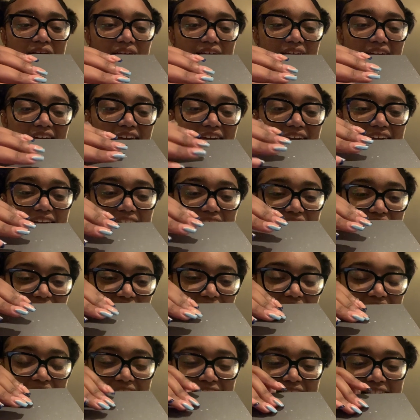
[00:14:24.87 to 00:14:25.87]
Eh, eh.
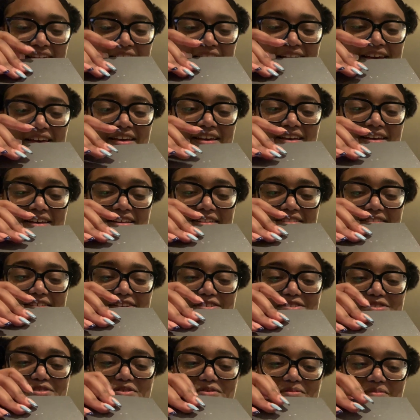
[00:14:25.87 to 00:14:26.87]

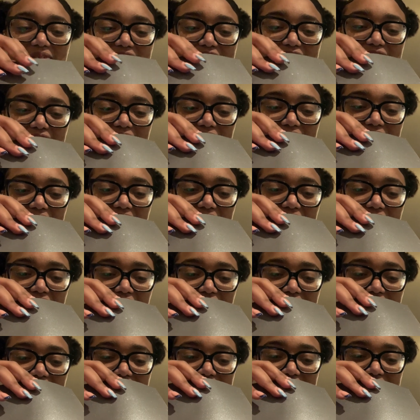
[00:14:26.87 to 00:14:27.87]
There's too much confetti
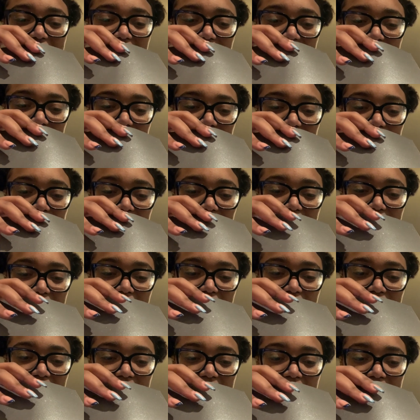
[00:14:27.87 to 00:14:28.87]
in this shed, or what?
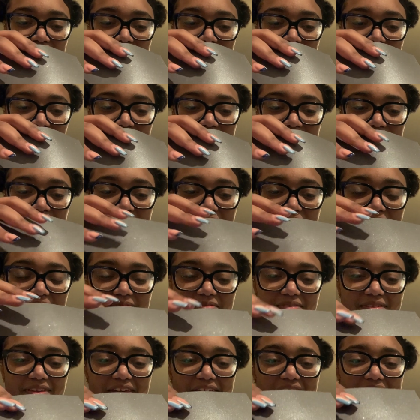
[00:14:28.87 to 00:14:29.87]

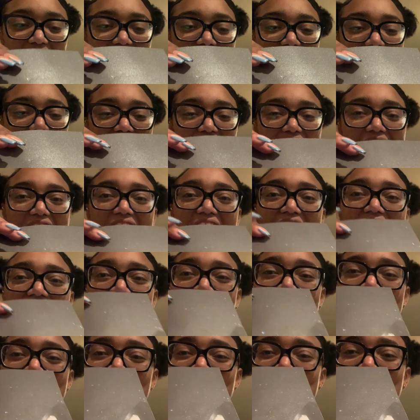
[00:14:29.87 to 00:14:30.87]
Okay, okay, okay. I
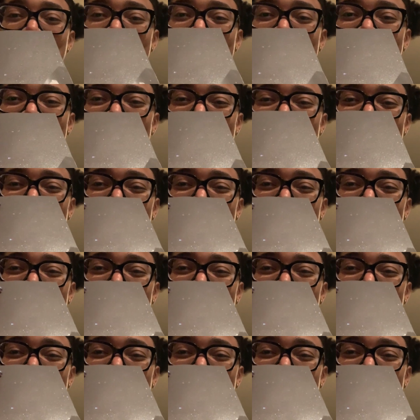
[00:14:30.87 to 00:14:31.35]
can open it.